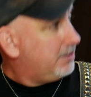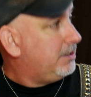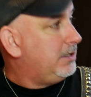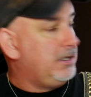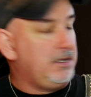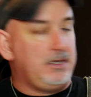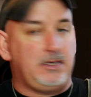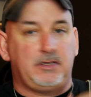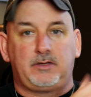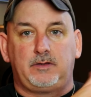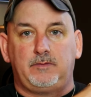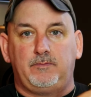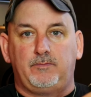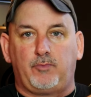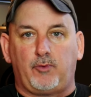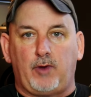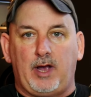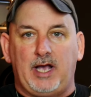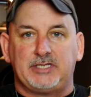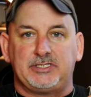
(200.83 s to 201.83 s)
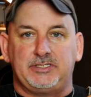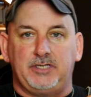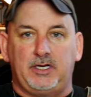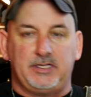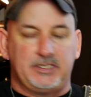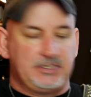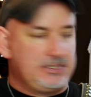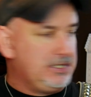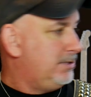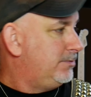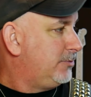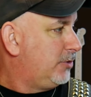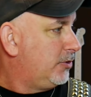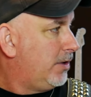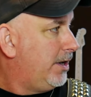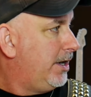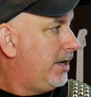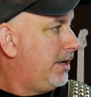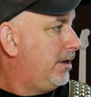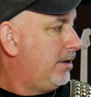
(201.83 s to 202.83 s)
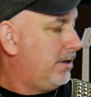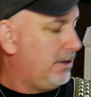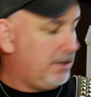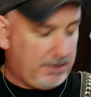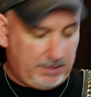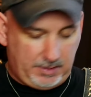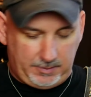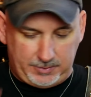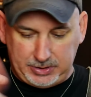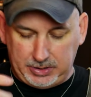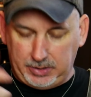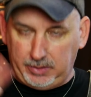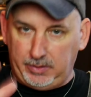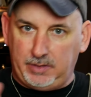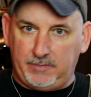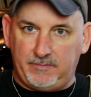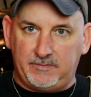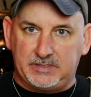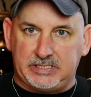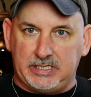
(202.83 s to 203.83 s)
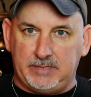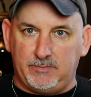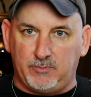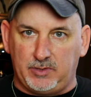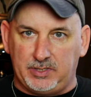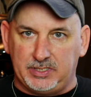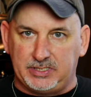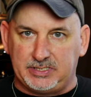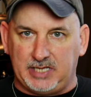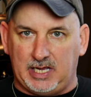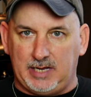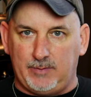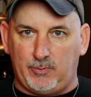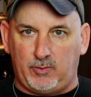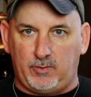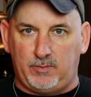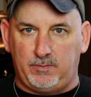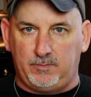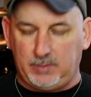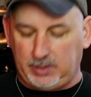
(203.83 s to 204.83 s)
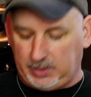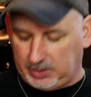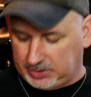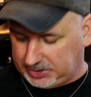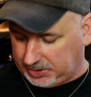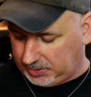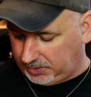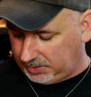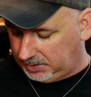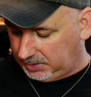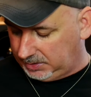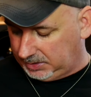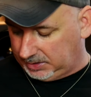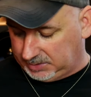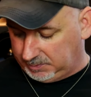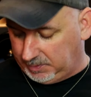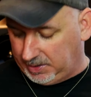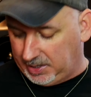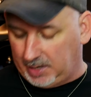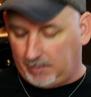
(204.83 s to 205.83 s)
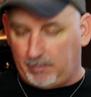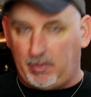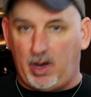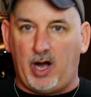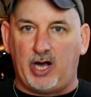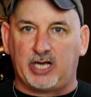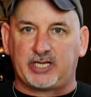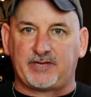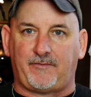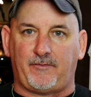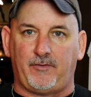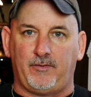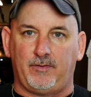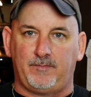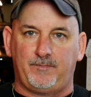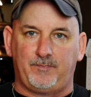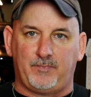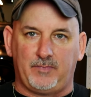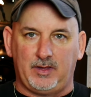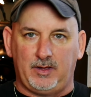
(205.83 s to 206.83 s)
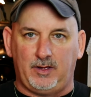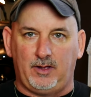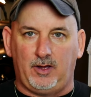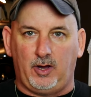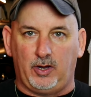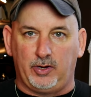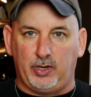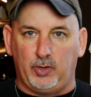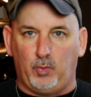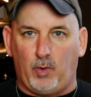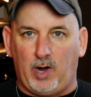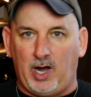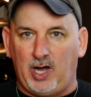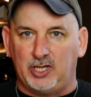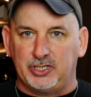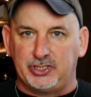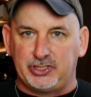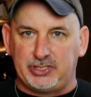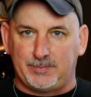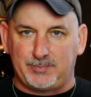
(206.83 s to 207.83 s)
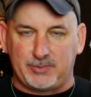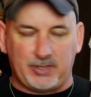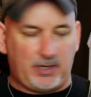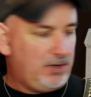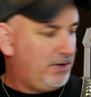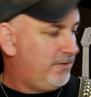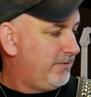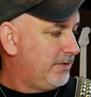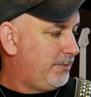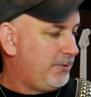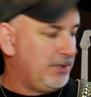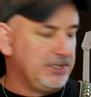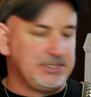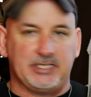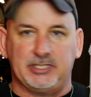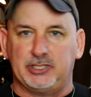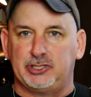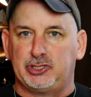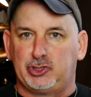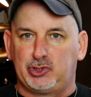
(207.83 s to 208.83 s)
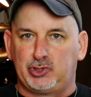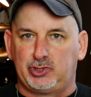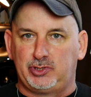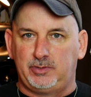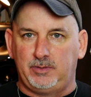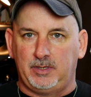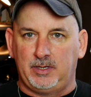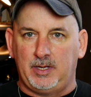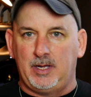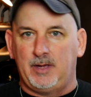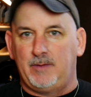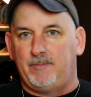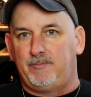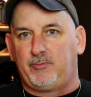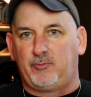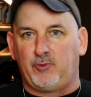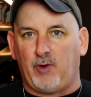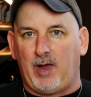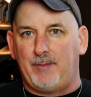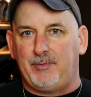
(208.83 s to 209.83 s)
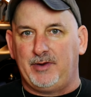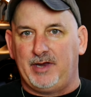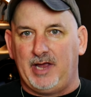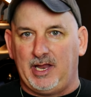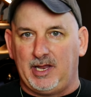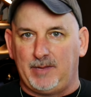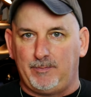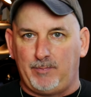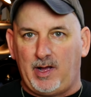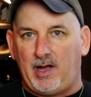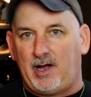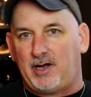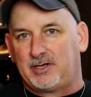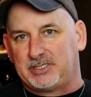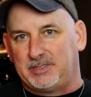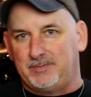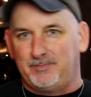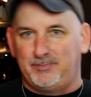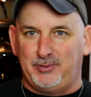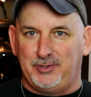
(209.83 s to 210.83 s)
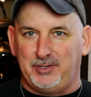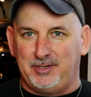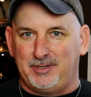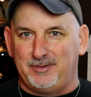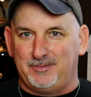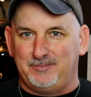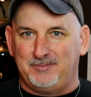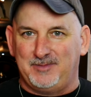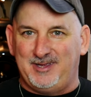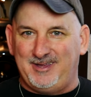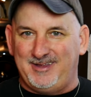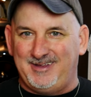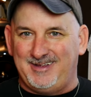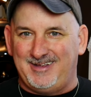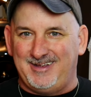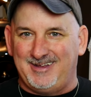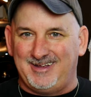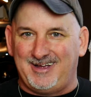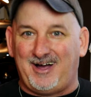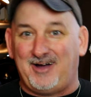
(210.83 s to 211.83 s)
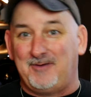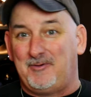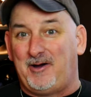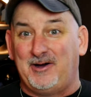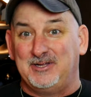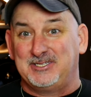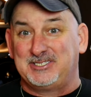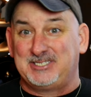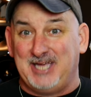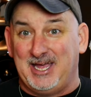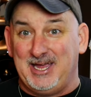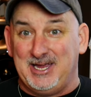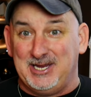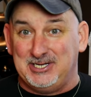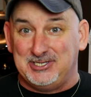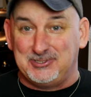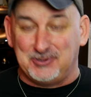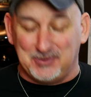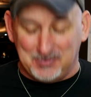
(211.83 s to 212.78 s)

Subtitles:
The brass nut seemed great. The tuning seemed really stable, considering it's been in a box for a good while and shipped all over the place. I just grabbed it out of the box and put it on stage with